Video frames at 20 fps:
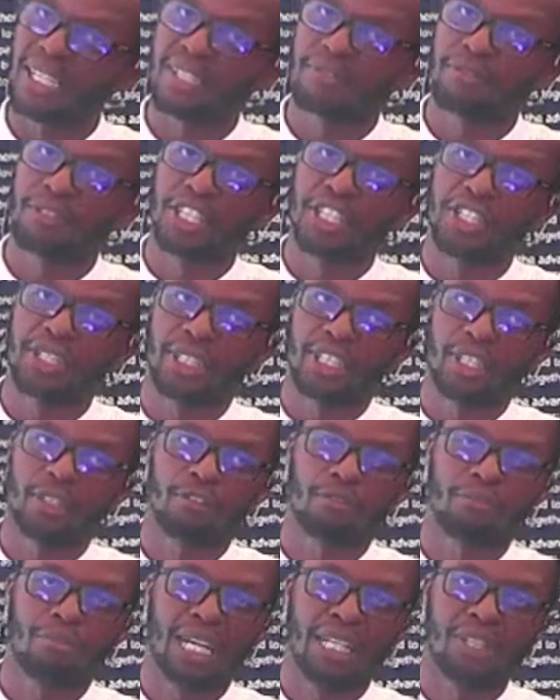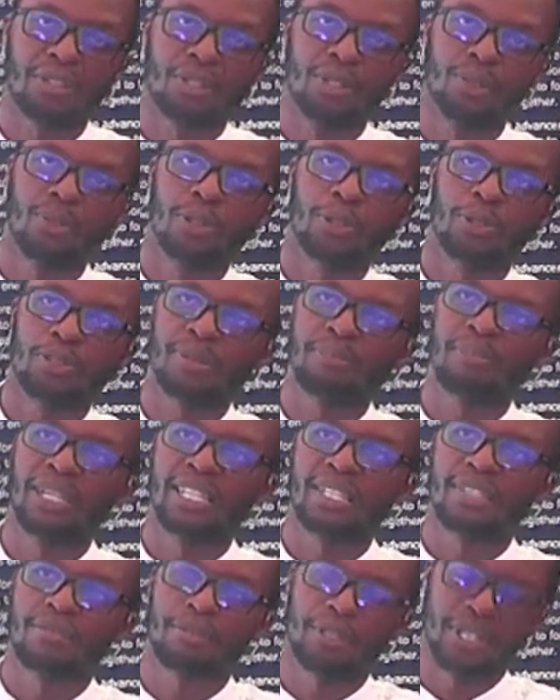for the children of man to do, what was
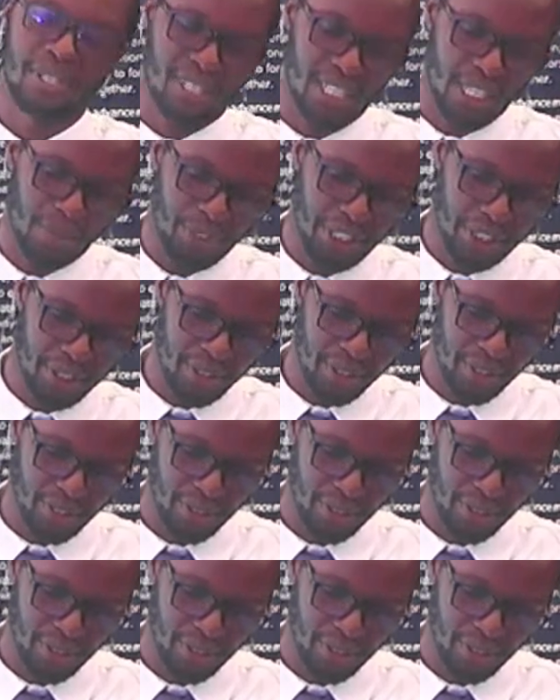best for his subjects